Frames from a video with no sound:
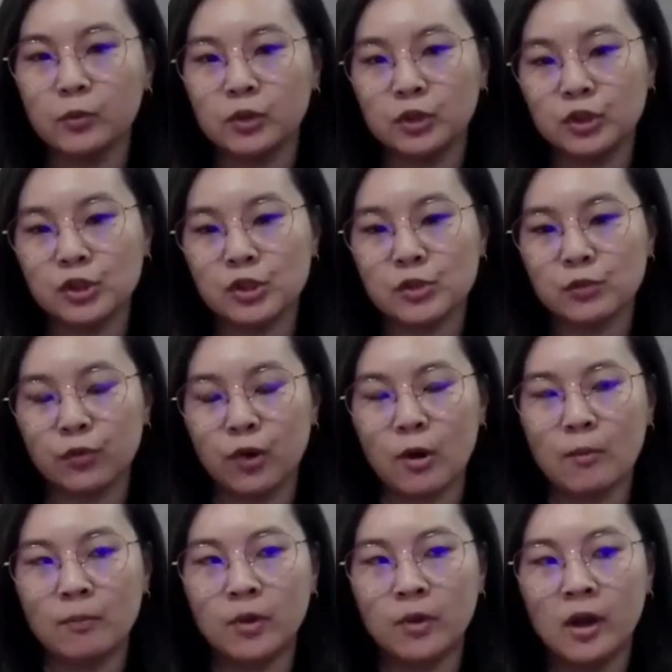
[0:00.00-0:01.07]
which is
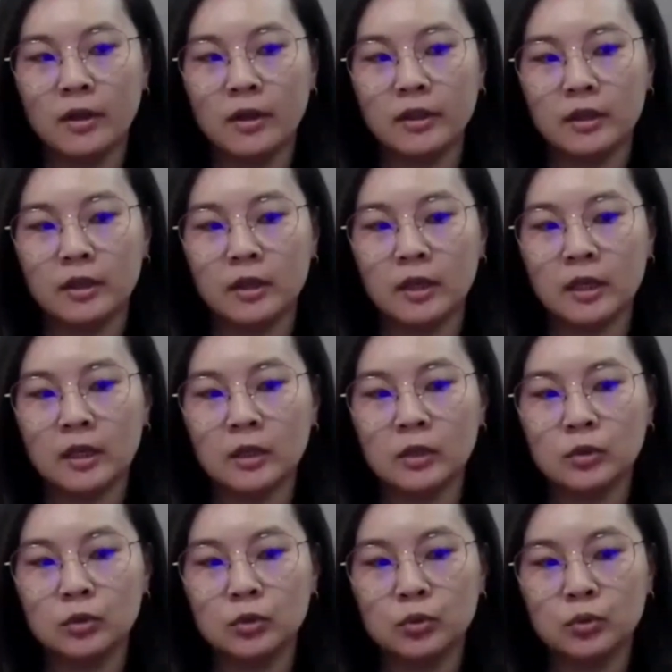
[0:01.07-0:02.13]
from
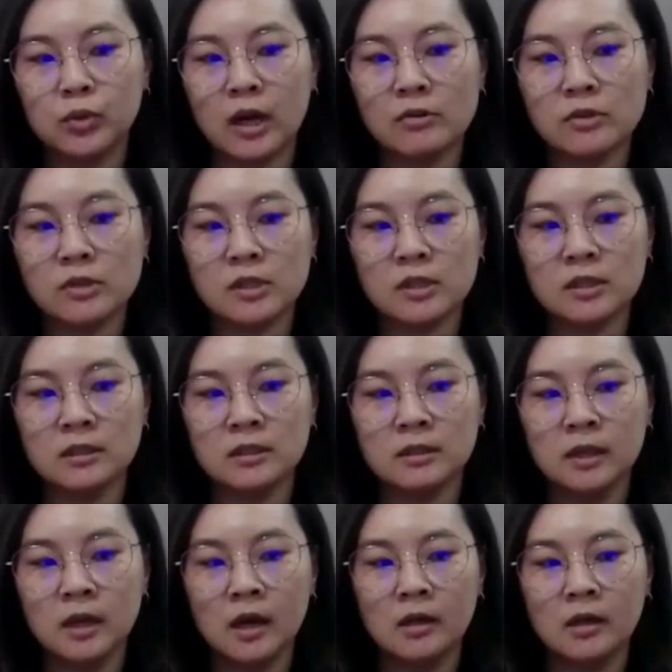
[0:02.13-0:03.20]
the
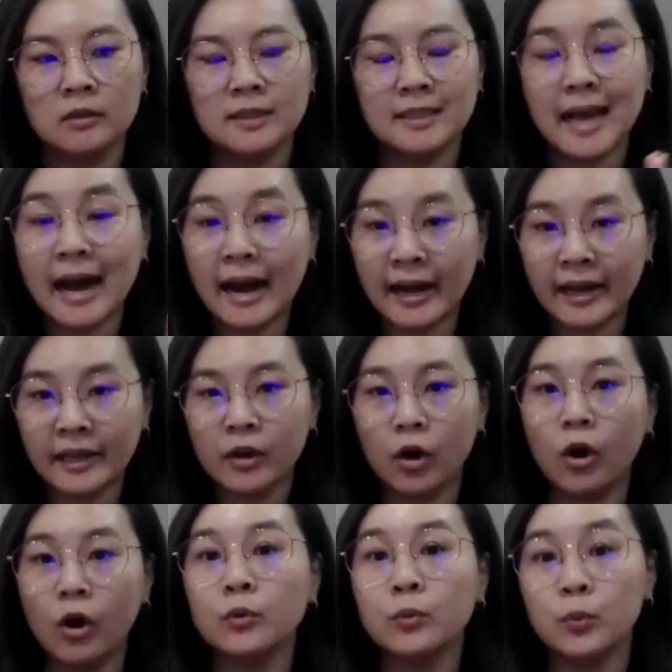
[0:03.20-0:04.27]
2009
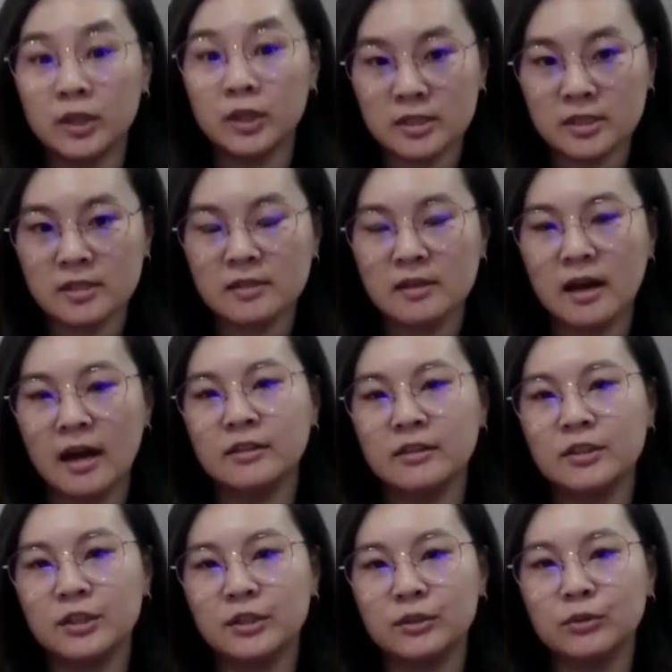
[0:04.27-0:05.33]
onwards
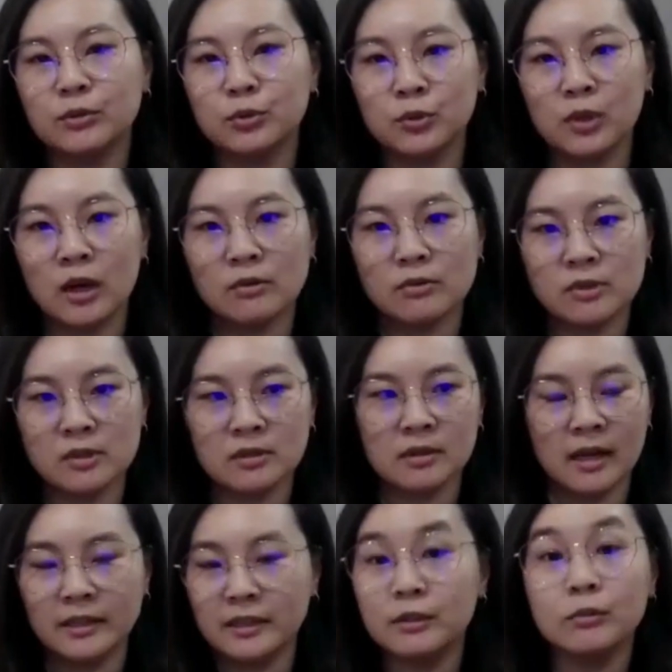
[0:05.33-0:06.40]
until
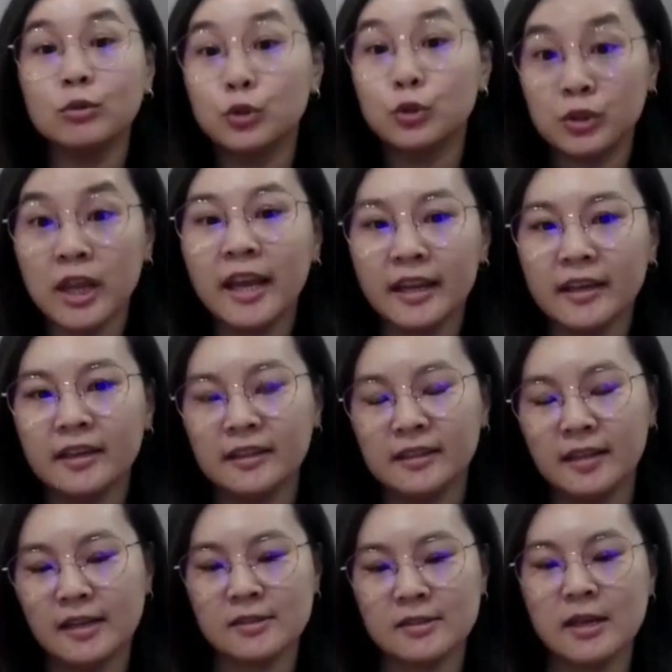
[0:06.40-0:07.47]
today,
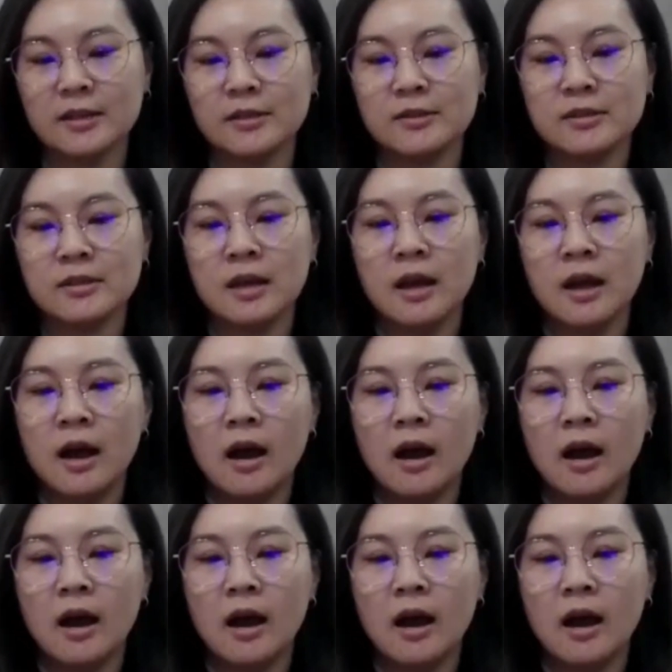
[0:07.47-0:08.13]
in that sense.